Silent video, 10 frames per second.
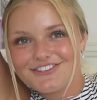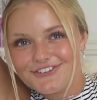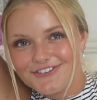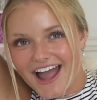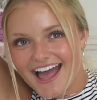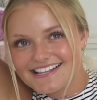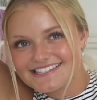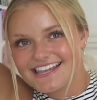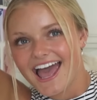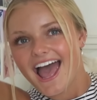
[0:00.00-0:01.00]
a
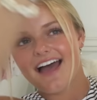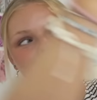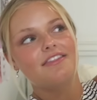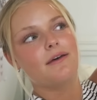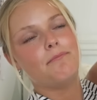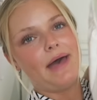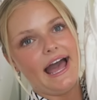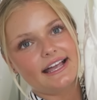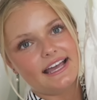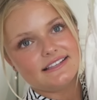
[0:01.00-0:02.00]
dress, and then the
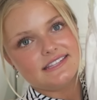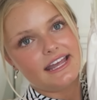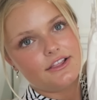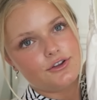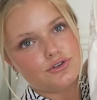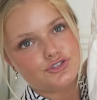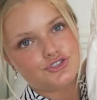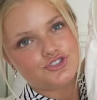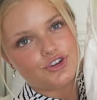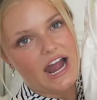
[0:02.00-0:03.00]
back has like little
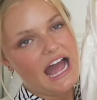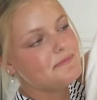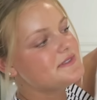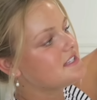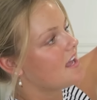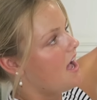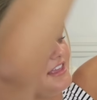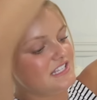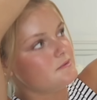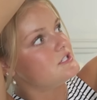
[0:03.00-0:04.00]
straps.
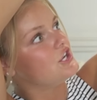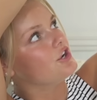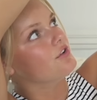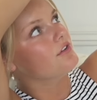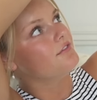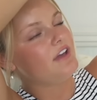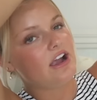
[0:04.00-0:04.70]
This material is